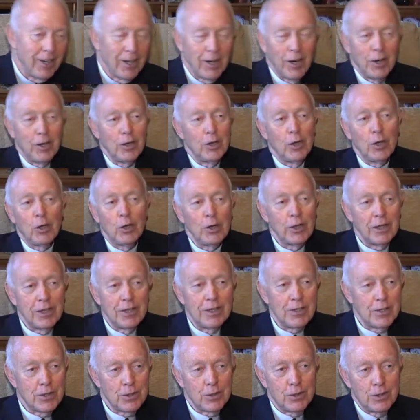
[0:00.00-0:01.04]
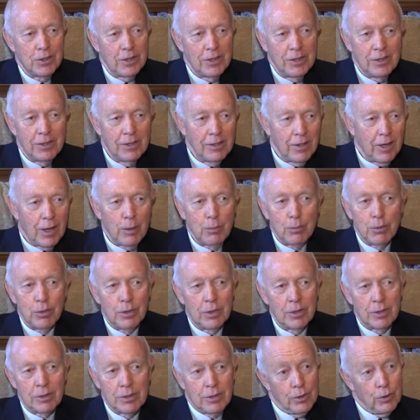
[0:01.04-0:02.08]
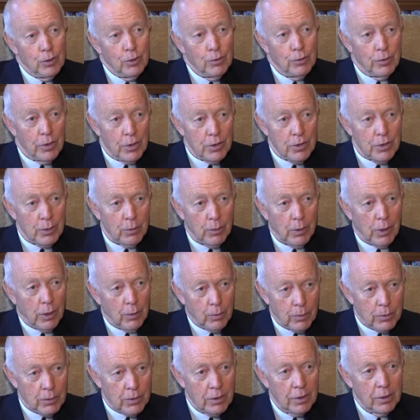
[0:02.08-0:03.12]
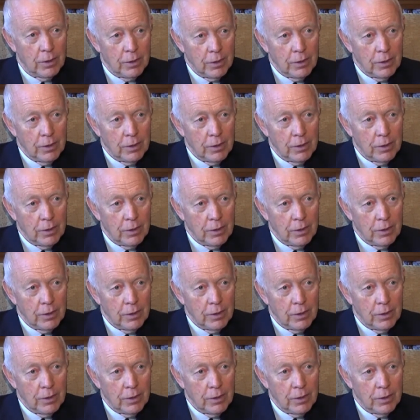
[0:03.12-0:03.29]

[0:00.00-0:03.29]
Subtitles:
and going into the library at the university when I was